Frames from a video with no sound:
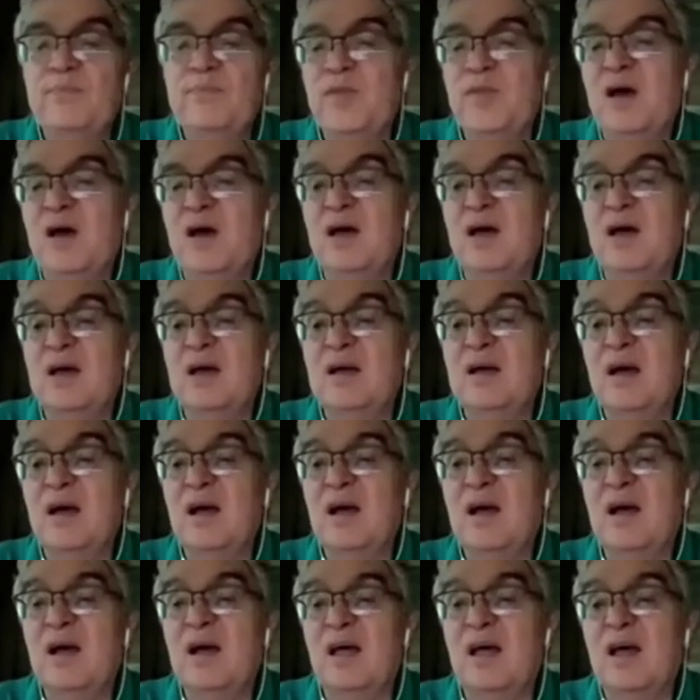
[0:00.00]
the Summer
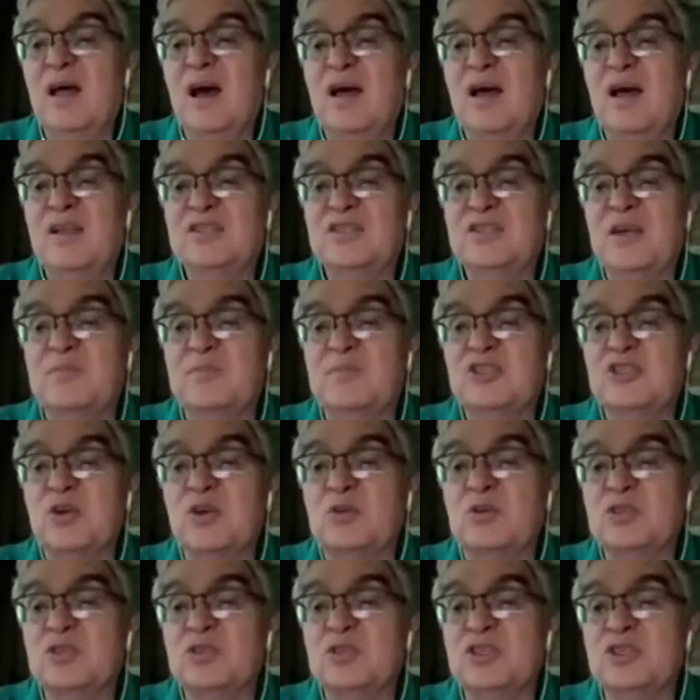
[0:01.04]
Solstice
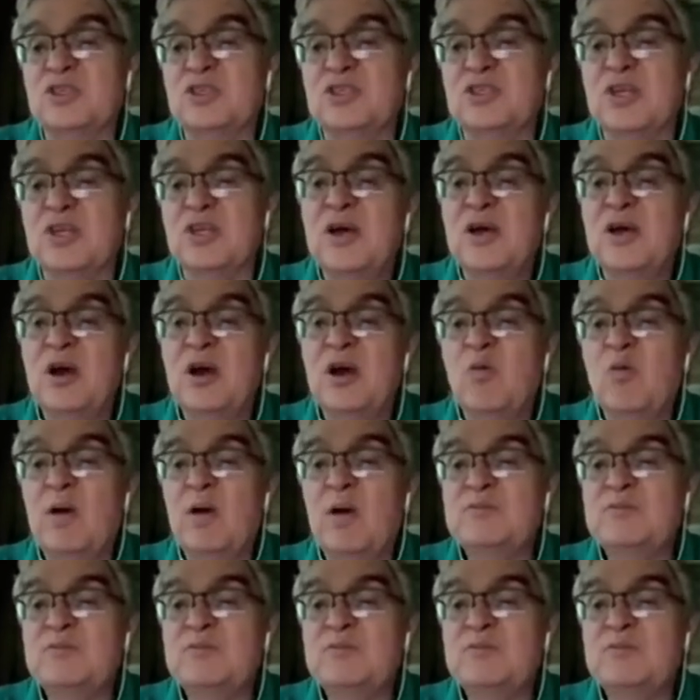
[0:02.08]
website. You'll find it.